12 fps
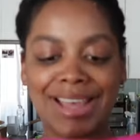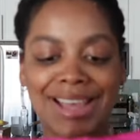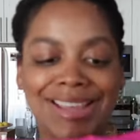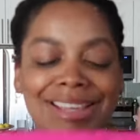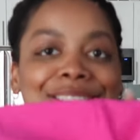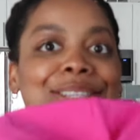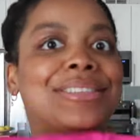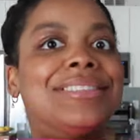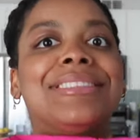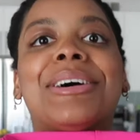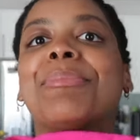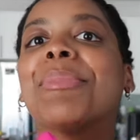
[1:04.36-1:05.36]
not
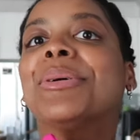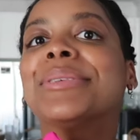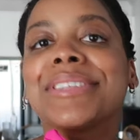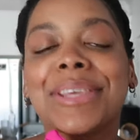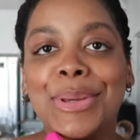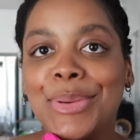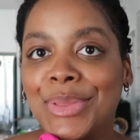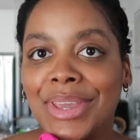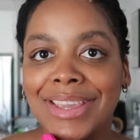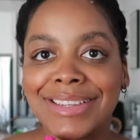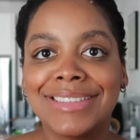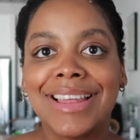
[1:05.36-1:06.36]
the most cute
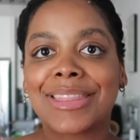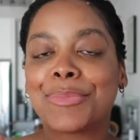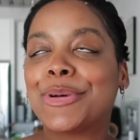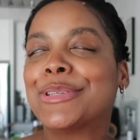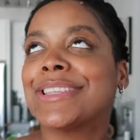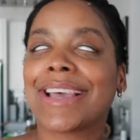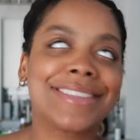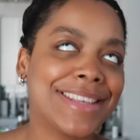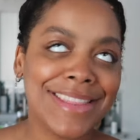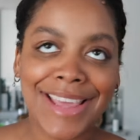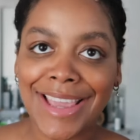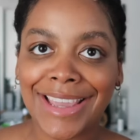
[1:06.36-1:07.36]
thing it's not the most
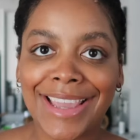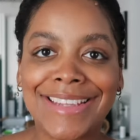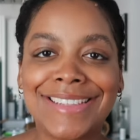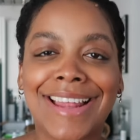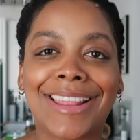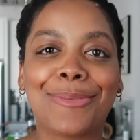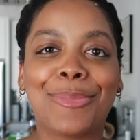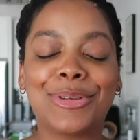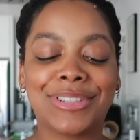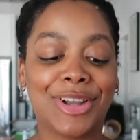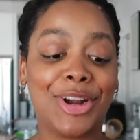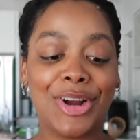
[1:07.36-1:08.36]
sexy thing it's not the
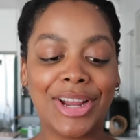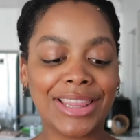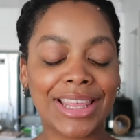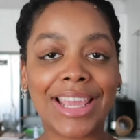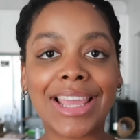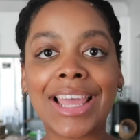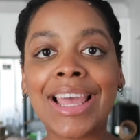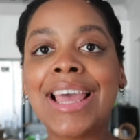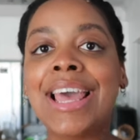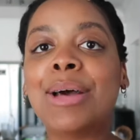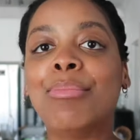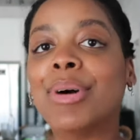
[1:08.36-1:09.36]
most current thing
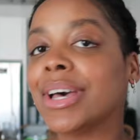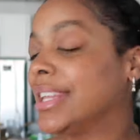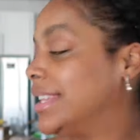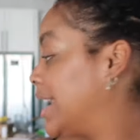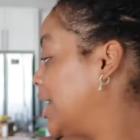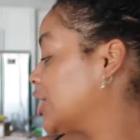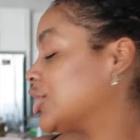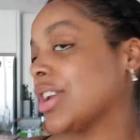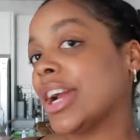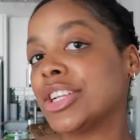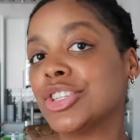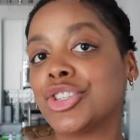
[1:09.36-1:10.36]
but they are
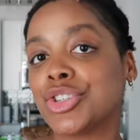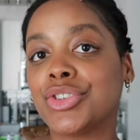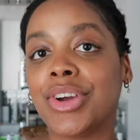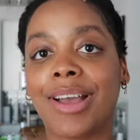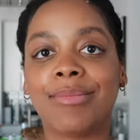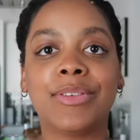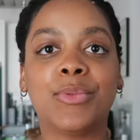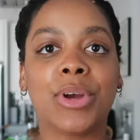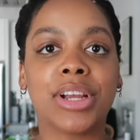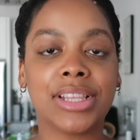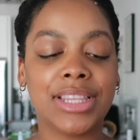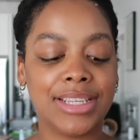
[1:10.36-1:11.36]
tried and true i've been
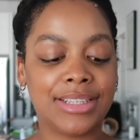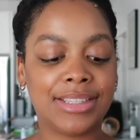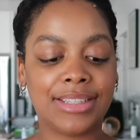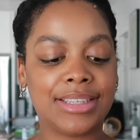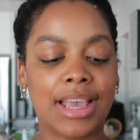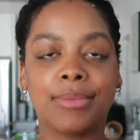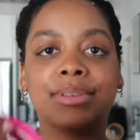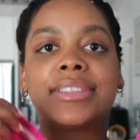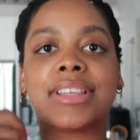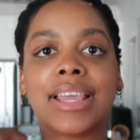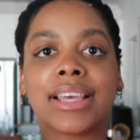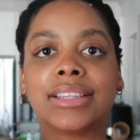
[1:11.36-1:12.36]
wearing these since i was
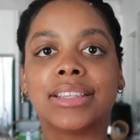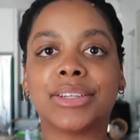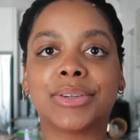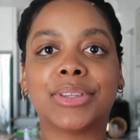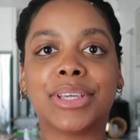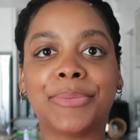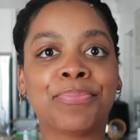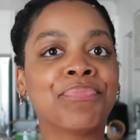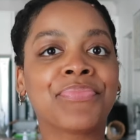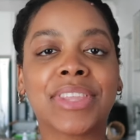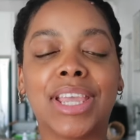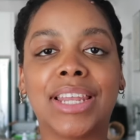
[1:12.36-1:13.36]
like literally
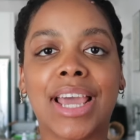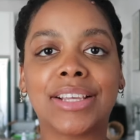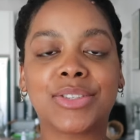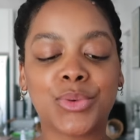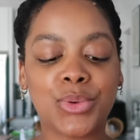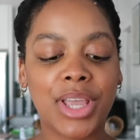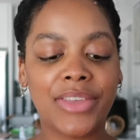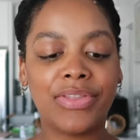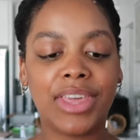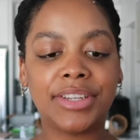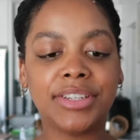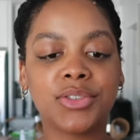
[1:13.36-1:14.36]
in high school and
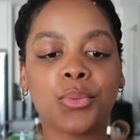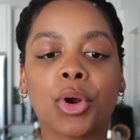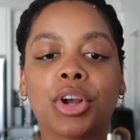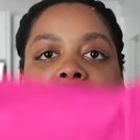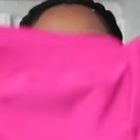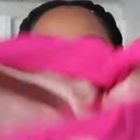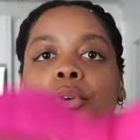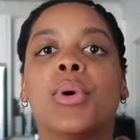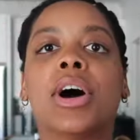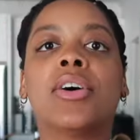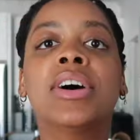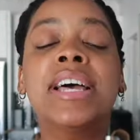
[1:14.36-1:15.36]
they just work so
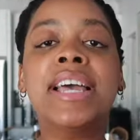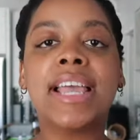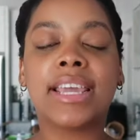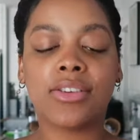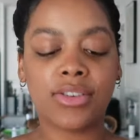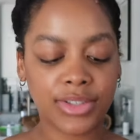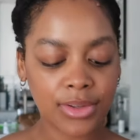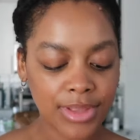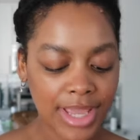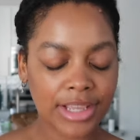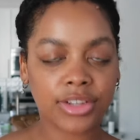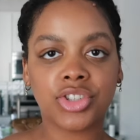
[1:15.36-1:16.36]
well and also
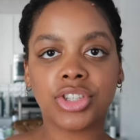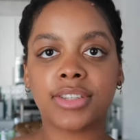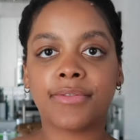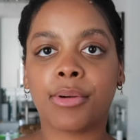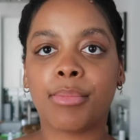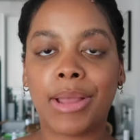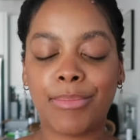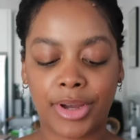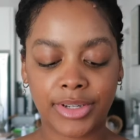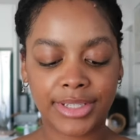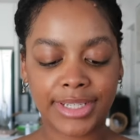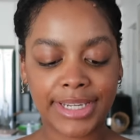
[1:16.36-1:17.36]
like just for my
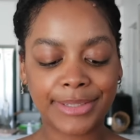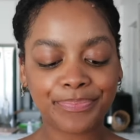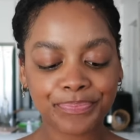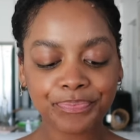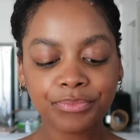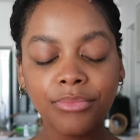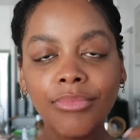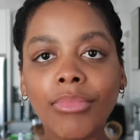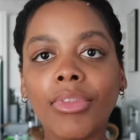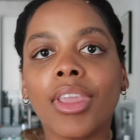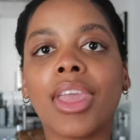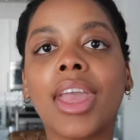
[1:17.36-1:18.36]
body type
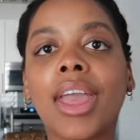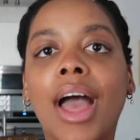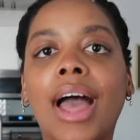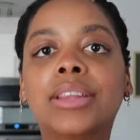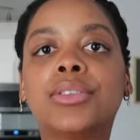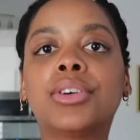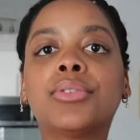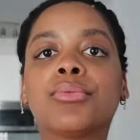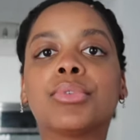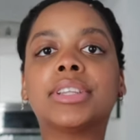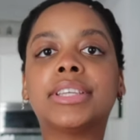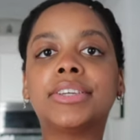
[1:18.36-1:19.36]
i look
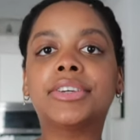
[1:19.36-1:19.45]
really